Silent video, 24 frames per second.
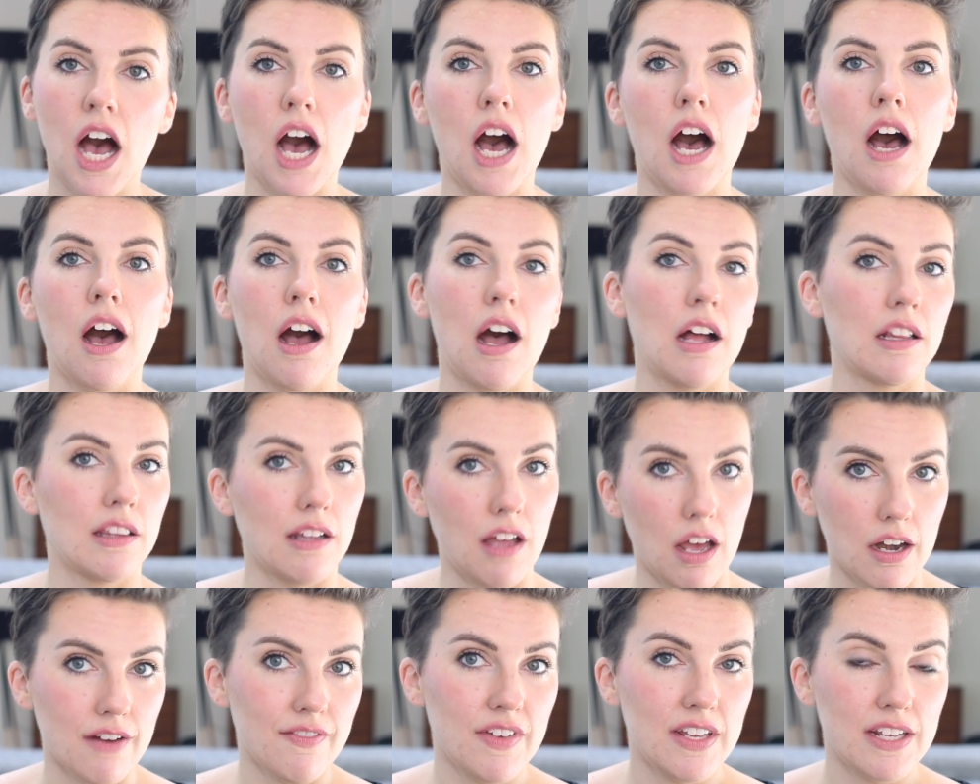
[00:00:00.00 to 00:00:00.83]
Uh, a
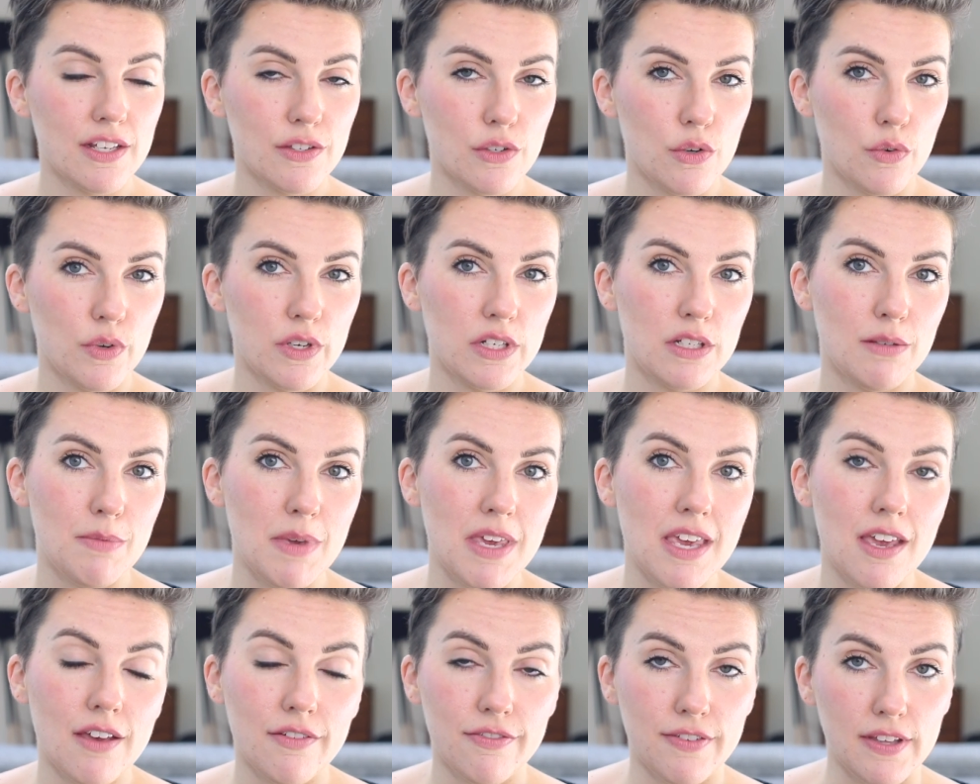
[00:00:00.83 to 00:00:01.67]
lot of it is going to
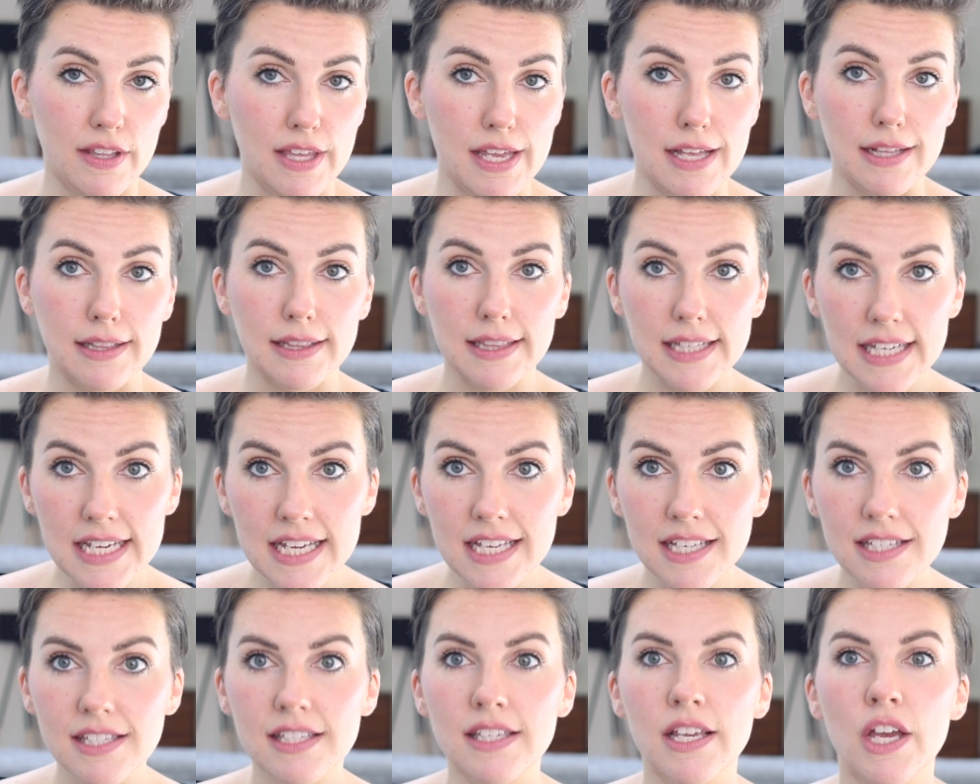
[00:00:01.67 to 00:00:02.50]
be affiliate
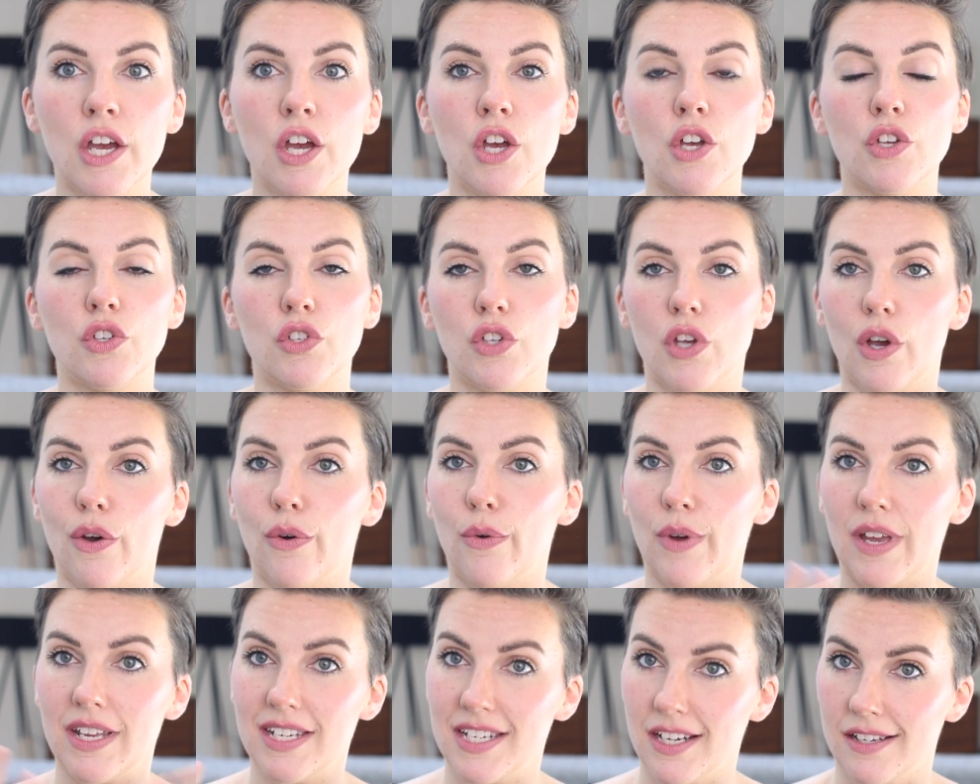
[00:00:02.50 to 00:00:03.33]
links,
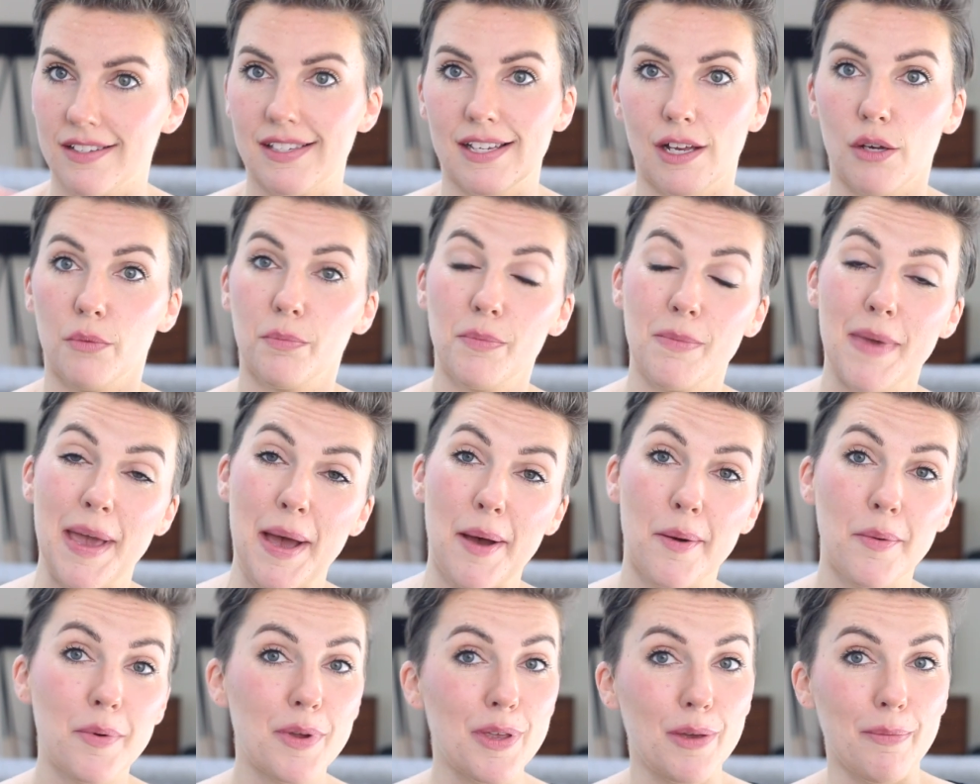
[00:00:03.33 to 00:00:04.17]
so it does help me
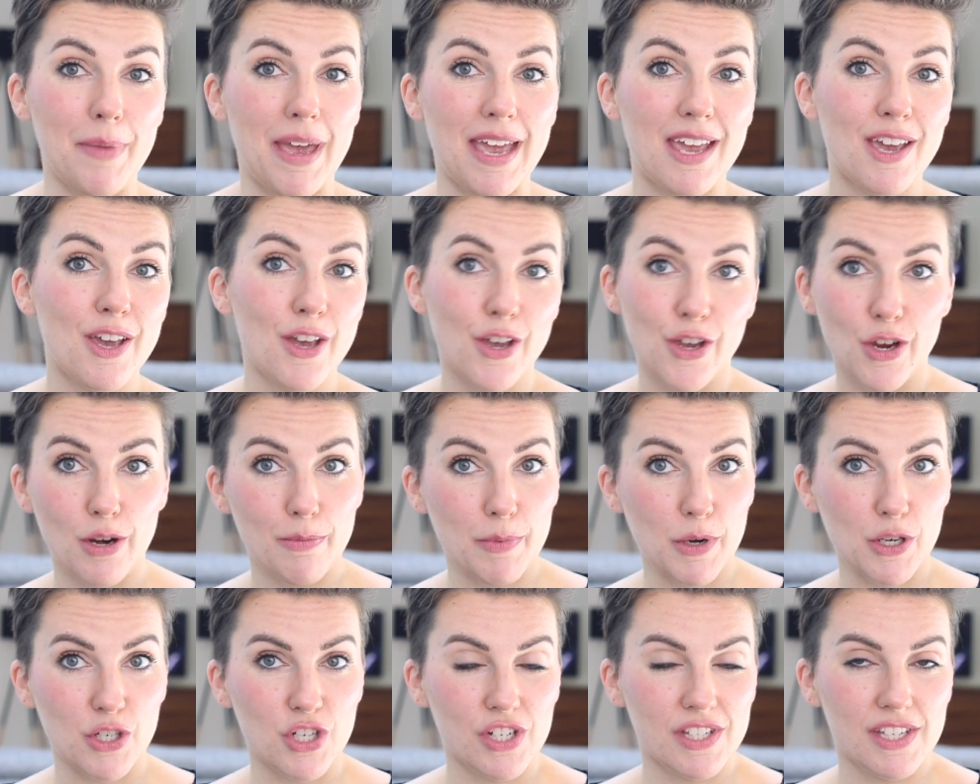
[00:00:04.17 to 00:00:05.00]
out when you make your
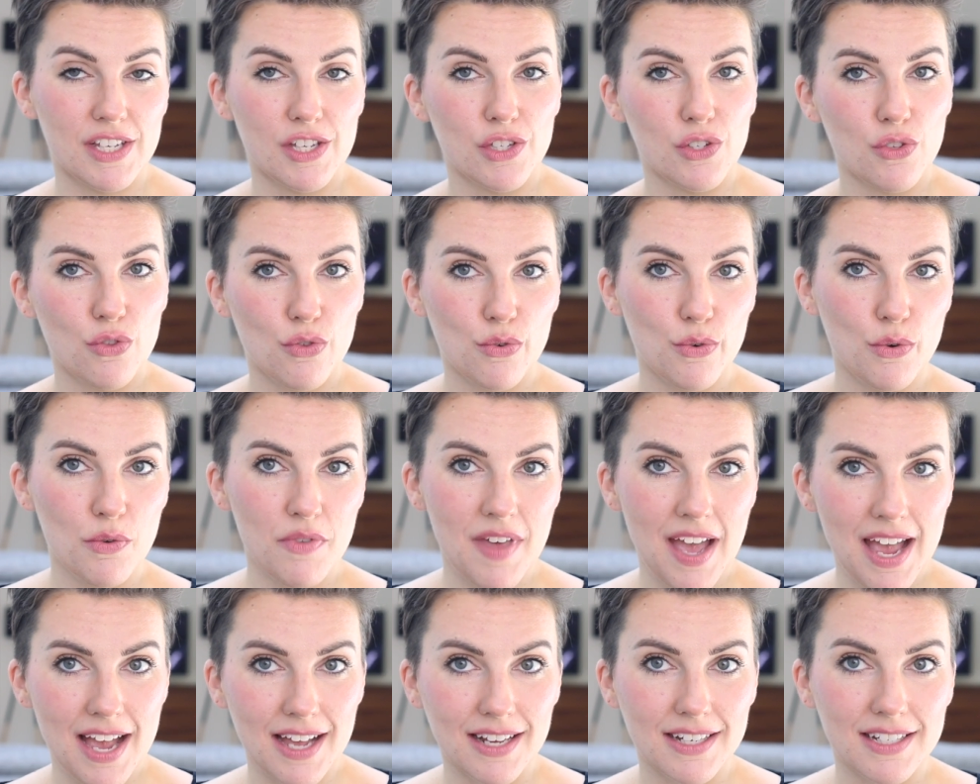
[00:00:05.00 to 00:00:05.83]
purchases through
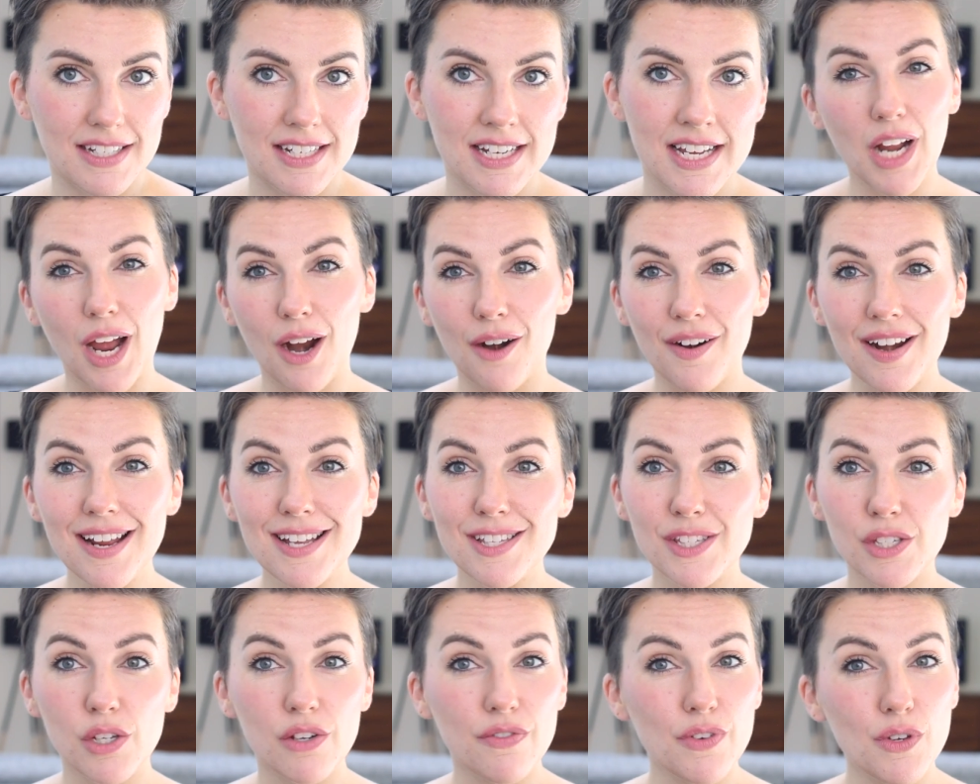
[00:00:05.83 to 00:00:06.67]
that. All
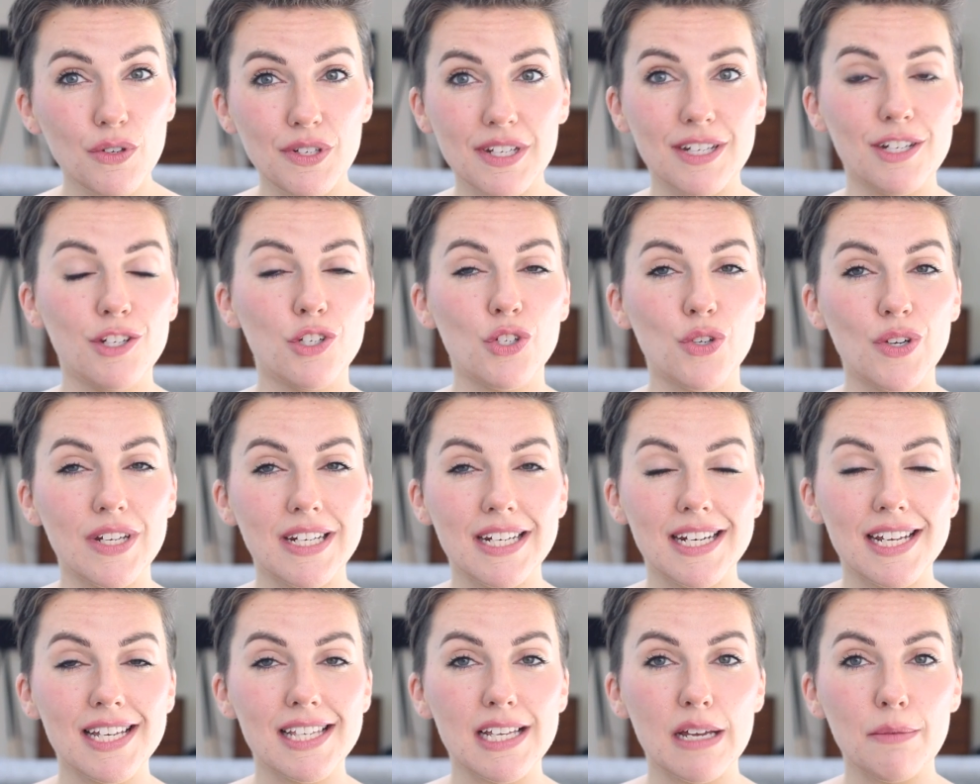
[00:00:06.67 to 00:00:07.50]
right, so if you did enjoy
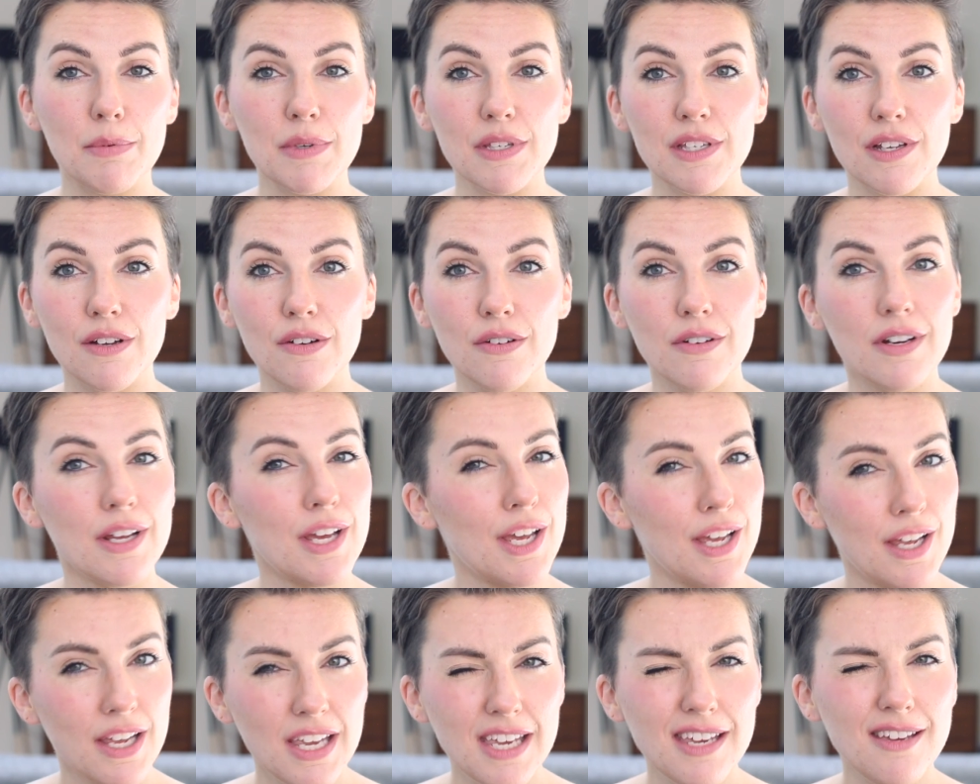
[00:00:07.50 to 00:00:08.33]
today's episode,
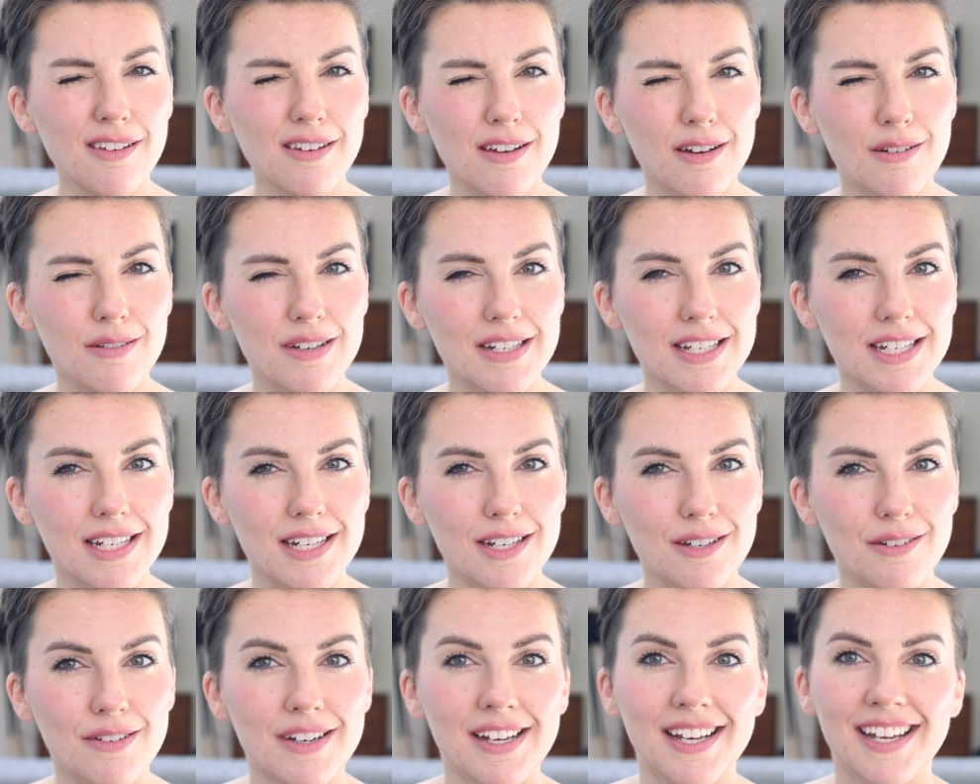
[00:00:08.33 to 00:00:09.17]
you know what to
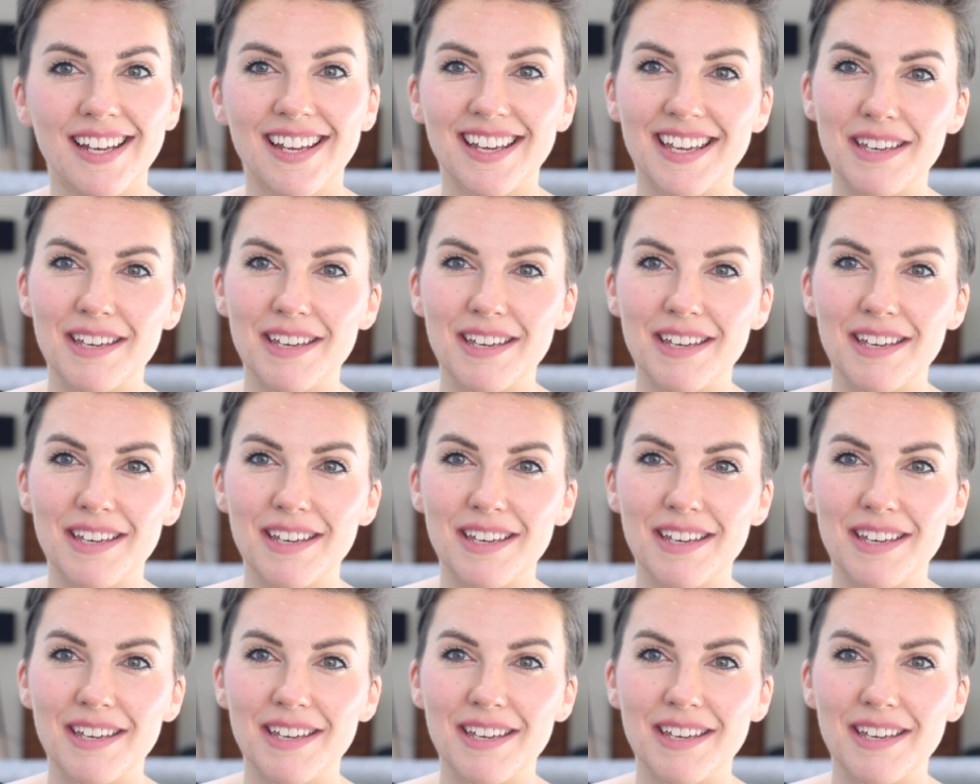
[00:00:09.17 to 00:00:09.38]
do.